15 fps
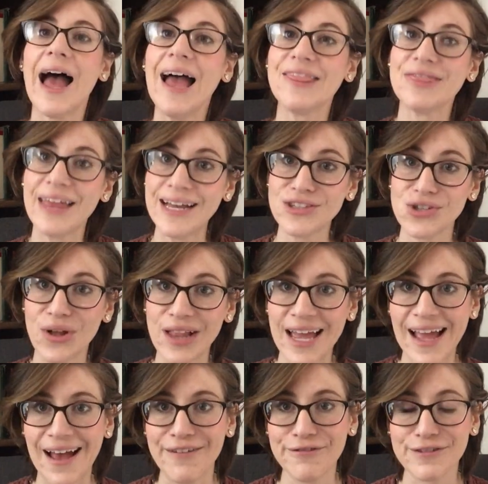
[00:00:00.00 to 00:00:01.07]
And that's all I
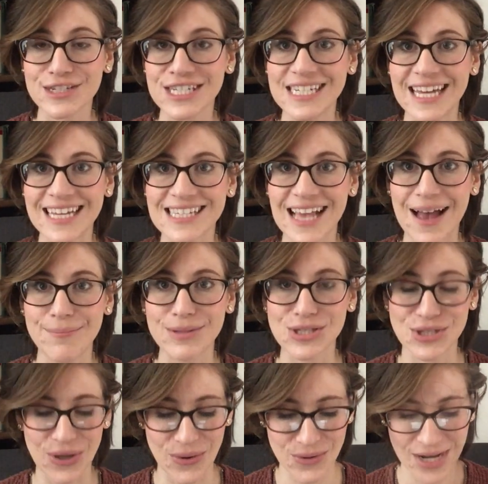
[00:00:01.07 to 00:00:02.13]
have for today's
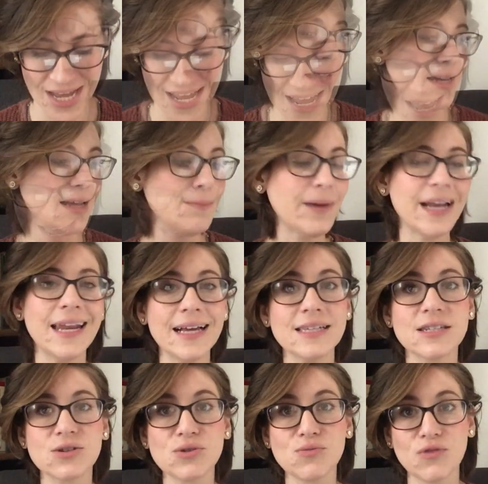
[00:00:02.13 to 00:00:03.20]
episode. And in my
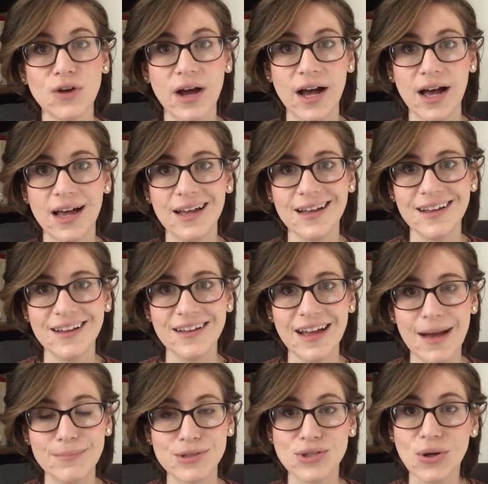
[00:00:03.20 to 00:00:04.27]
next uh,
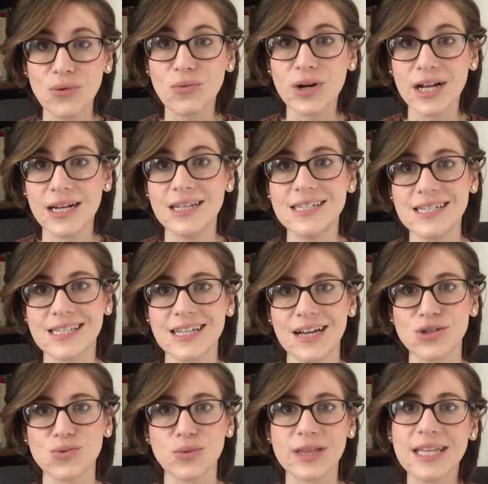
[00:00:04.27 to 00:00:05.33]
episode, we're going to
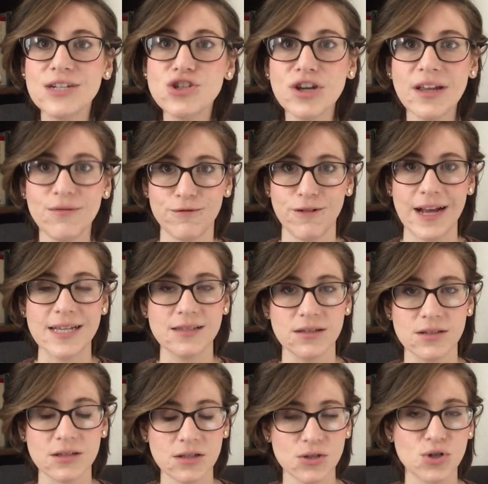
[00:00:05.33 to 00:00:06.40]
discuss religion and
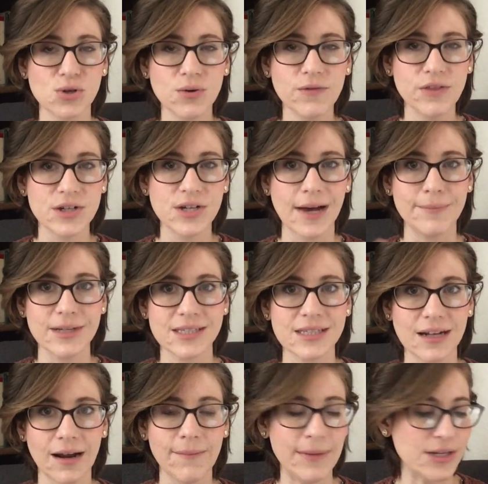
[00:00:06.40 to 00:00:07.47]
vices, two of the topics
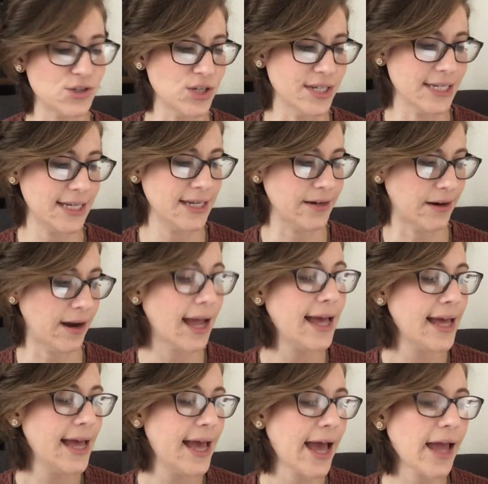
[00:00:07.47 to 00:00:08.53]
that I mentioned here.
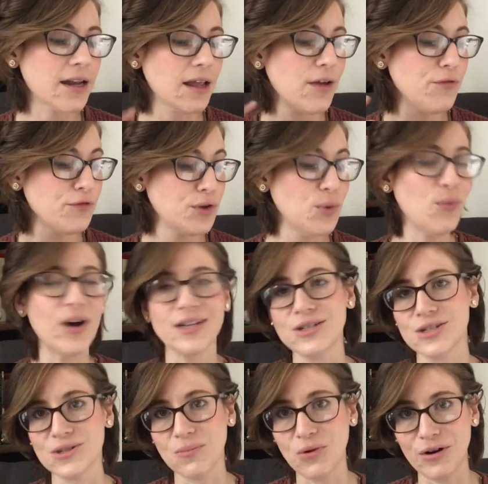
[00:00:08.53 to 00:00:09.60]
And if you want
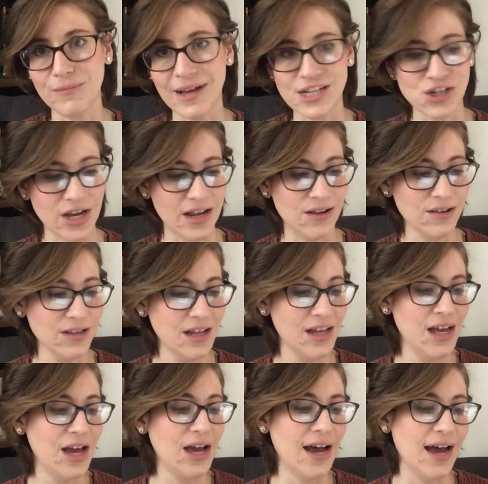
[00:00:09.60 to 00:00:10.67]
to support my channel
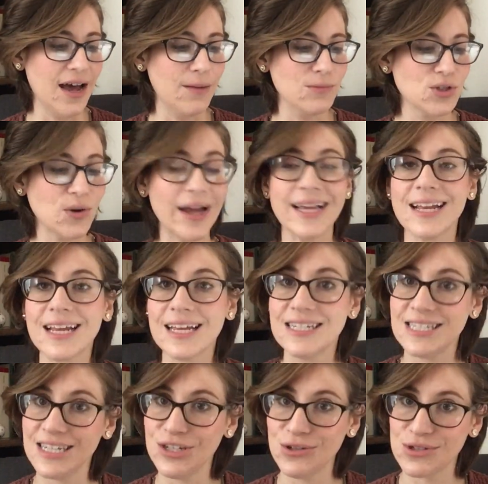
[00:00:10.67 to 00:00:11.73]
um, so I can
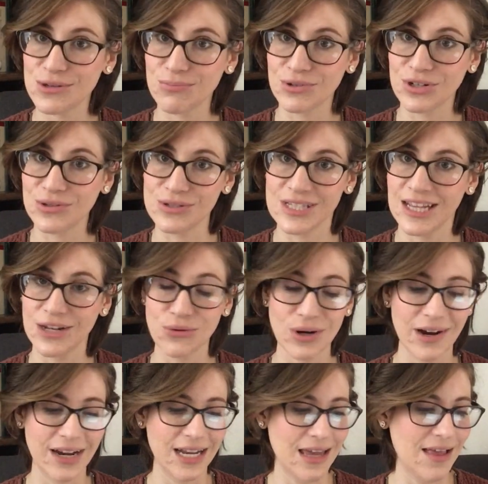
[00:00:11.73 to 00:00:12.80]
continue to produce
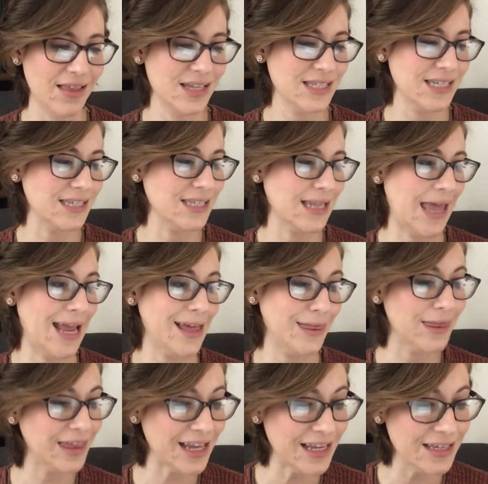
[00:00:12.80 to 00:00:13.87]
literary analyses like
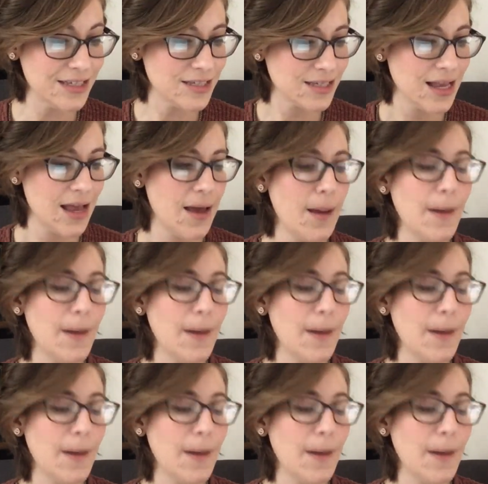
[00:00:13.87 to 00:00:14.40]
these,